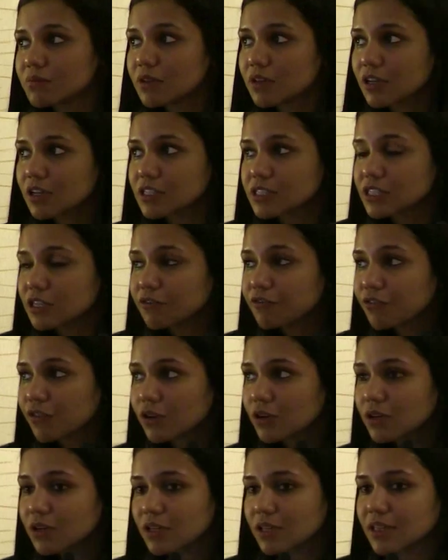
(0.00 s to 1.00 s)
is
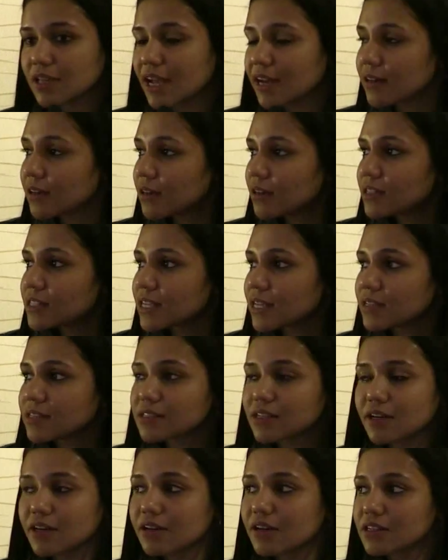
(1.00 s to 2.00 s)
different in that sense
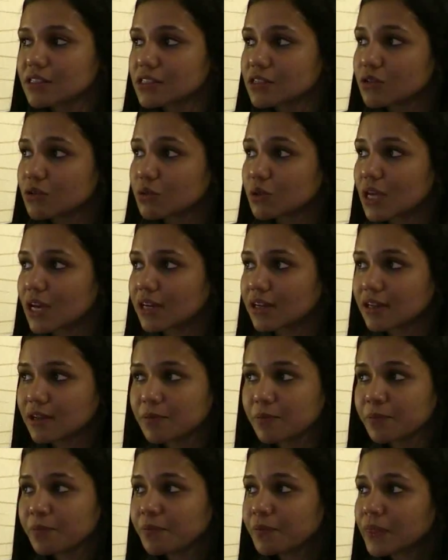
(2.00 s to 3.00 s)
that it doesn't do that.
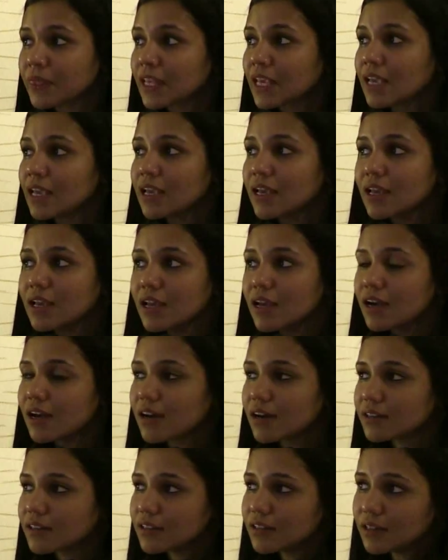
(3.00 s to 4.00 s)

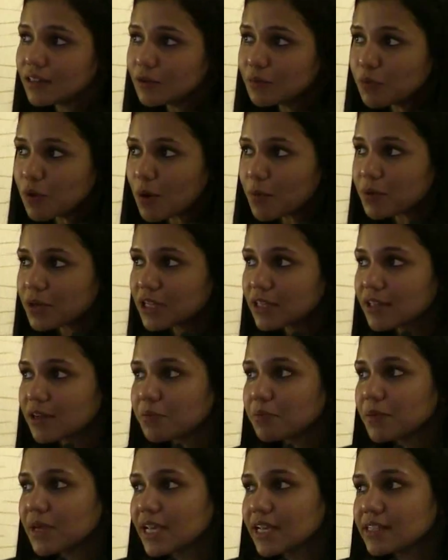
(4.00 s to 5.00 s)
The third property that
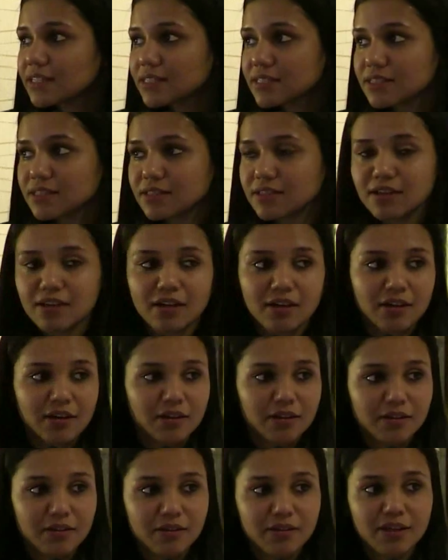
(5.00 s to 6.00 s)
makes
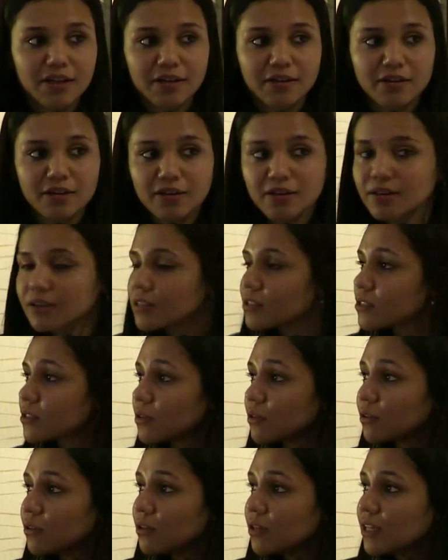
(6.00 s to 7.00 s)
that is
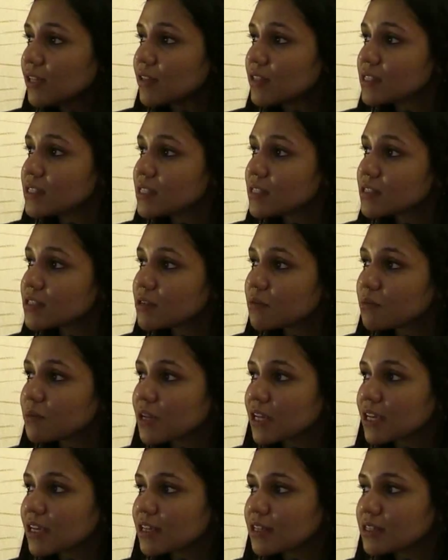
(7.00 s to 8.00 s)
good in the system
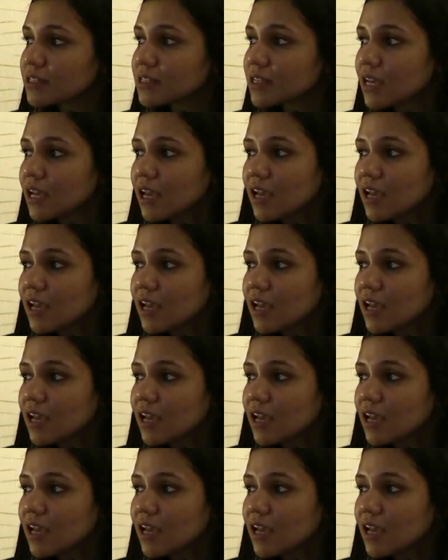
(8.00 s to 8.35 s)
is